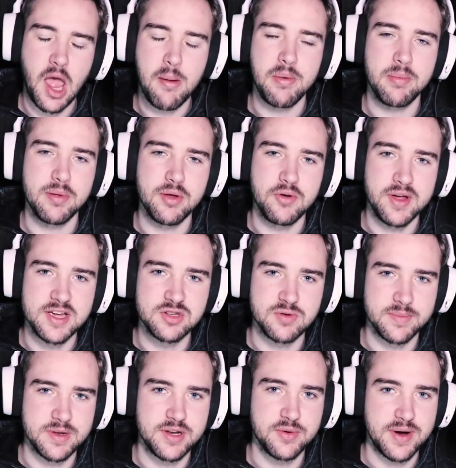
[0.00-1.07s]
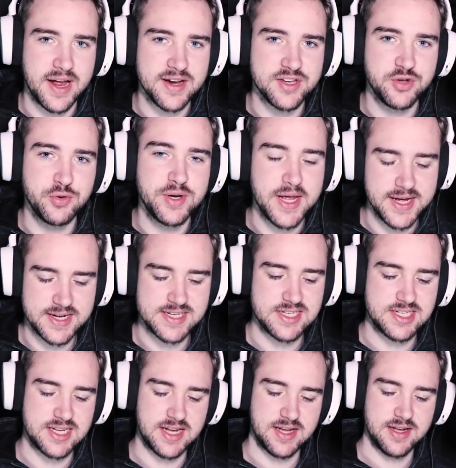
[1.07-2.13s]
Comment below what you guys want me to react to
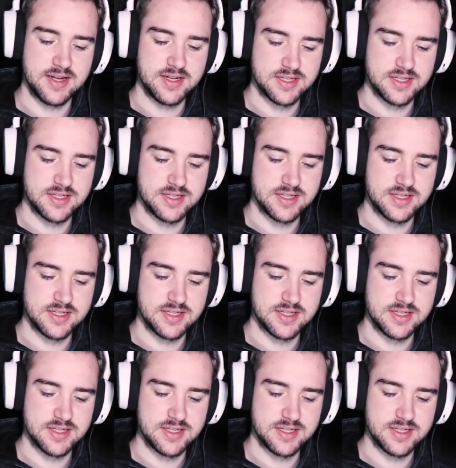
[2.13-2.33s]
next.